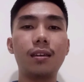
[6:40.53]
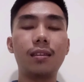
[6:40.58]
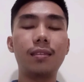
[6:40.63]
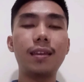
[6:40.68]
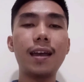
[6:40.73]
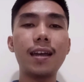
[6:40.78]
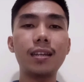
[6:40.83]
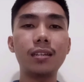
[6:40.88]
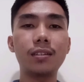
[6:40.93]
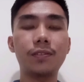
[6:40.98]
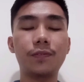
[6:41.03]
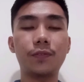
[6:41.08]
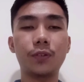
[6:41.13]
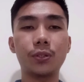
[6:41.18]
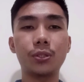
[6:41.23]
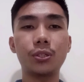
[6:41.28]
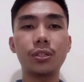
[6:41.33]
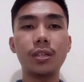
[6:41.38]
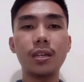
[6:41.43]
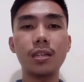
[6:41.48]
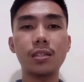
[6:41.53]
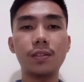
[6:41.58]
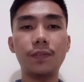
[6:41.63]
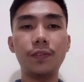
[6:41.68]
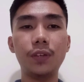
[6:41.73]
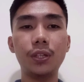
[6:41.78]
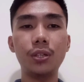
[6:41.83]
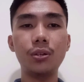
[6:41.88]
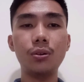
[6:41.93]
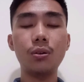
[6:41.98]
That is for today's
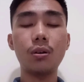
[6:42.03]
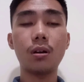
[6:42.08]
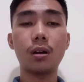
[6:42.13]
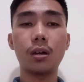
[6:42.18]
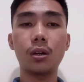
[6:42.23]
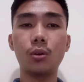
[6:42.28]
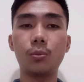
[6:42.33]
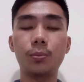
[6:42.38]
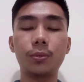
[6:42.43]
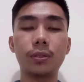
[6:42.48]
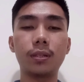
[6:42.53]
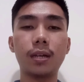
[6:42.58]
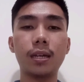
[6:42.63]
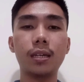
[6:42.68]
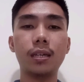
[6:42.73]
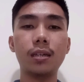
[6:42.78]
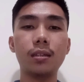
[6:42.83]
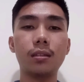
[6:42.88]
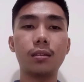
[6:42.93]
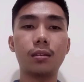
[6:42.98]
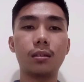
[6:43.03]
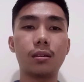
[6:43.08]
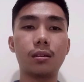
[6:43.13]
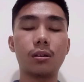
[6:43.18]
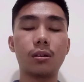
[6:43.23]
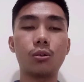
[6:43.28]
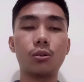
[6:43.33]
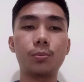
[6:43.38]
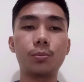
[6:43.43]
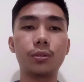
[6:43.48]
video. I hope you like it and
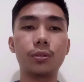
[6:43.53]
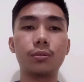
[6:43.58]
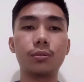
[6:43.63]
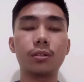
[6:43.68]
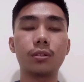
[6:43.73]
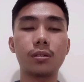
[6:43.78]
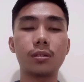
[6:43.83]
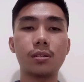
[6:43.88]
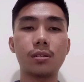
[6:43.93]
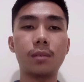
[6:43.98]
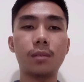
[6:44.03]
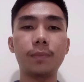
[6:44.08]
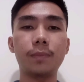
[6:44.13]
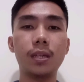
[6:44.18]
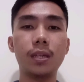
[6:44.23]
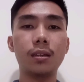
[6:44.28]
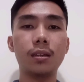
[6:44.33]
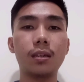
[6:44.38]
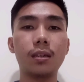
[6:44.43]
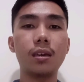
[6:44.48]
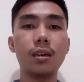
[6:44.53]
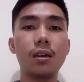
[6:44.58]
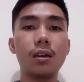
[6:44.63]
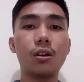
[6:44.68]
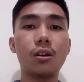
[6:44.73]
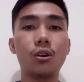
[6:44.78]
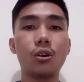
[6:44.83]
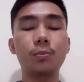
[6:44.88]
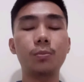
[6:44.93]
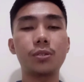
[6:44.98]
I hope you learned something.
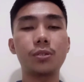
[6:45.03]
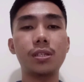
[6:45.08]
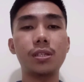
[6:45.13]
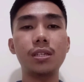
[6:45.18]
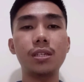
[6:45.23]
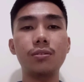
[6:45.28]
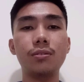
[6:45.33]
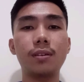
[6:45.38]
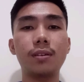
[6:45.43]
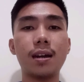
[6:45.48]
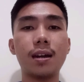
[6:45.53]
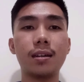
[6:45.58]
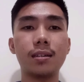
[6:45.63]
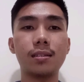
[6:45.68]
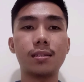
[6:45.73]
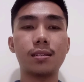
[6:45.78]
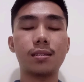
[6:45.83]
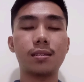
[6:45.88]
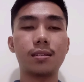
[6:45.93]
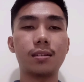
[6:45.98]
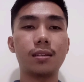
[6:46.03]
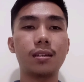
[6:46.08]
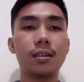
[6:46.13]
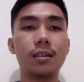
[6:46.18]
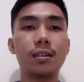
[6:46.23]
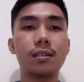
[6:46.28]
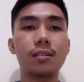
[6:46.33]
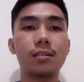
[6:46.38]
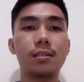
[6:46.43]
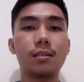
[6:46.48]
Hope to see you guys.
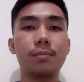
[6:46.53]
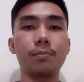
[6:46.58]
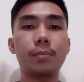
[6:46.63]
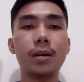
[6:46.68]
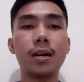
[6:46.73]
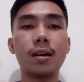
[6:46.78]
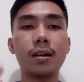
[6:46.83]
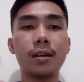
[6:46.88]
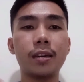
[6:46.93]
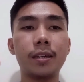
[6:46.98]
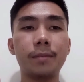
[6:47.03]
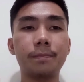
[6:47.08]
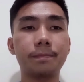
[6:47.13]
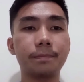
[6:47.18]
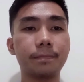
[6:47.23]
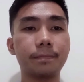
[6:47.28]
Bye.